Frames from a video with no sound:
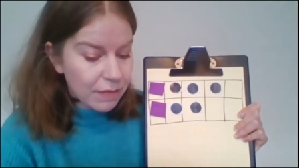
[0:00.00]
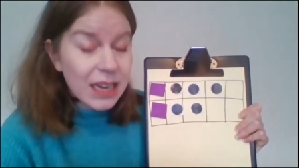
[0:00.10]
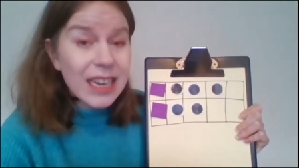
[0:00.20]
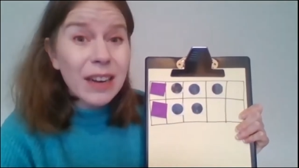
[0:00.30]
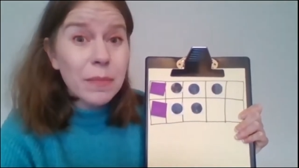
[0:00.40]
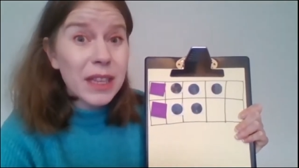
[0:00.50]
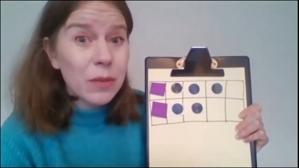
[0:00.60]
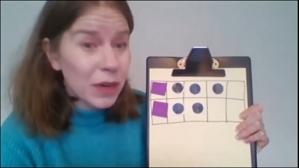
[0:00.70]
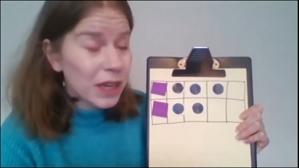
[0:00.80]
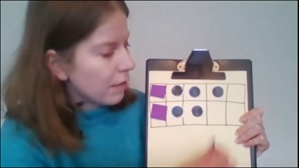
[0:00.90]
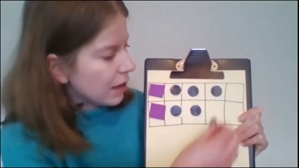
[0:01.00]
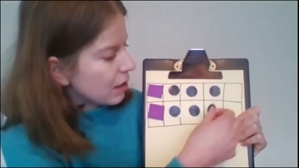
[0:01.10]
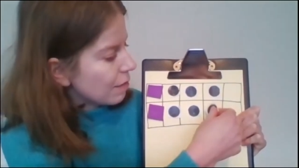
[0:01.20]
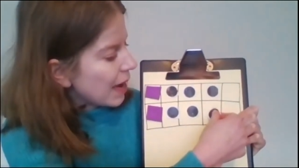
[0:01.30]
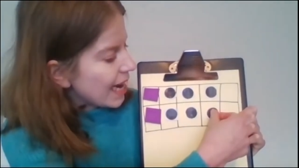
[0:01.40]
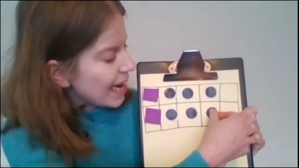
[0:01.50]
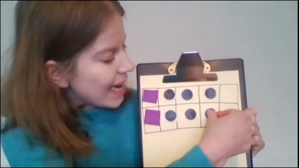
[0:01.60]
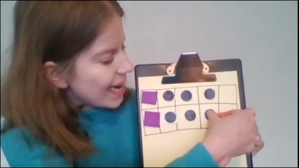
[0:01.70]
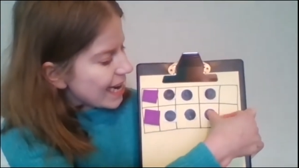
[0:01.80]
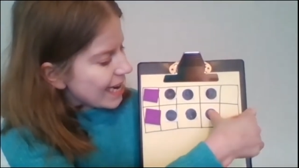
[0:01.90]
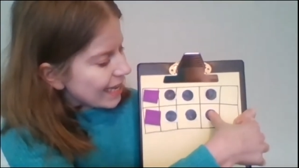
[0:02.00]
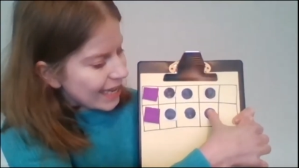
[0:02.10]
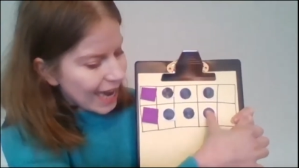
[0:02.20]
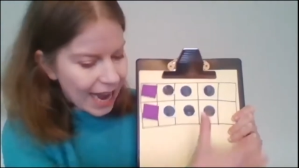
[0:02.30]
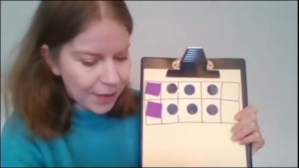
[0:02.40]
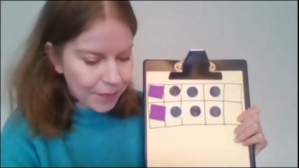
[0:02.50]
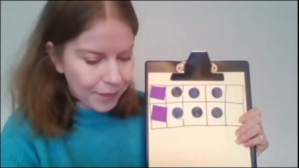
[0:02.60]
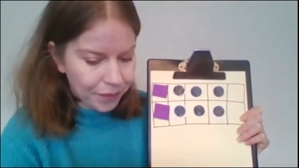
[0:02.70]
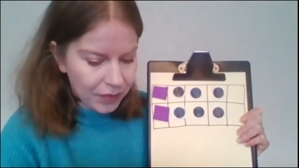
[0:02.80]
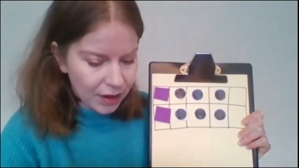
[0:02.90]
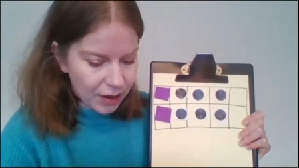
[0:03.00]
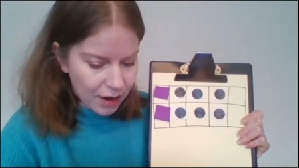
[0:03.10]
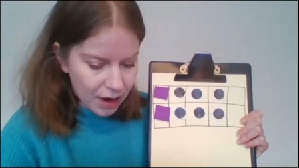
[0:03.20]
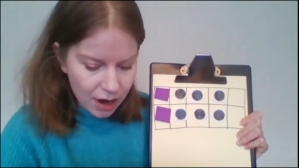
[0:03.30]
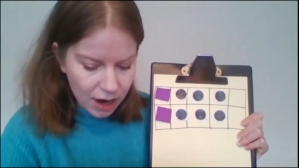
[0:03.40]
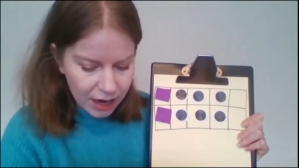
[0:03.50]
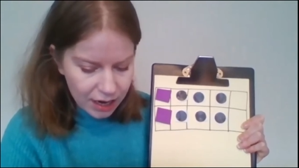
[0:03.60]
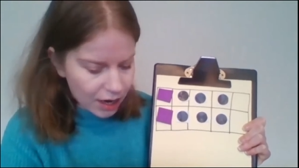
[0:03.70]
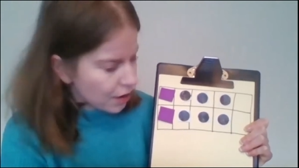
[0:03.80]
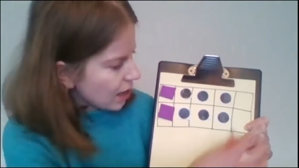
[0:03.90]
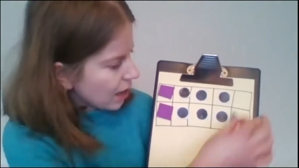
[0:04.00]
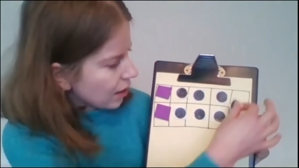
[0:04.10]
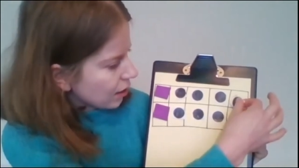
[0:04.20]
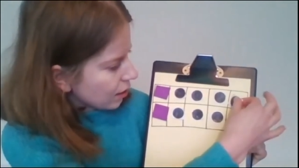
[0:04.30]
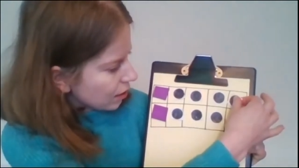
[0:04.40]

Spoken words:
the number that we're going to make is 10. I know that.